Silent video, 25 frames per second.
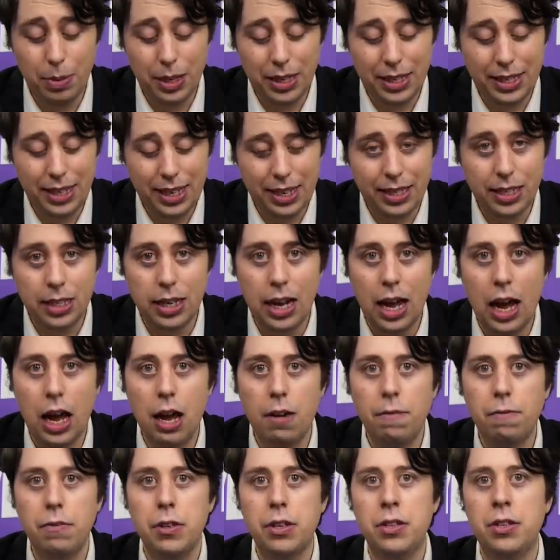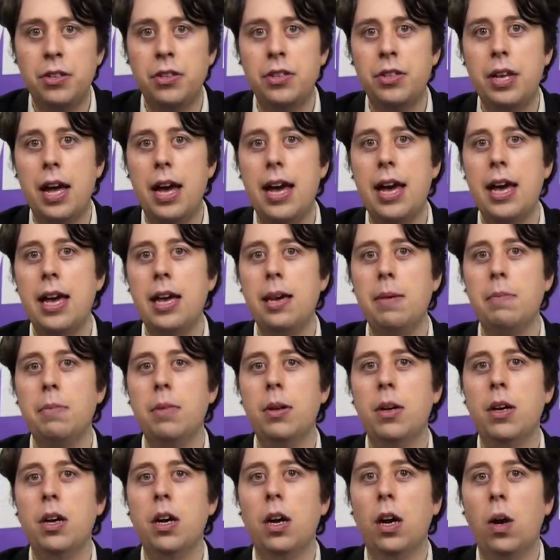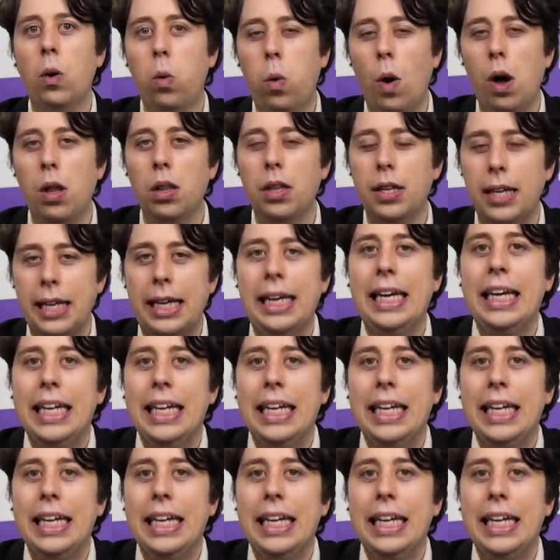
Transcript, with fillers: but does it have the same quality?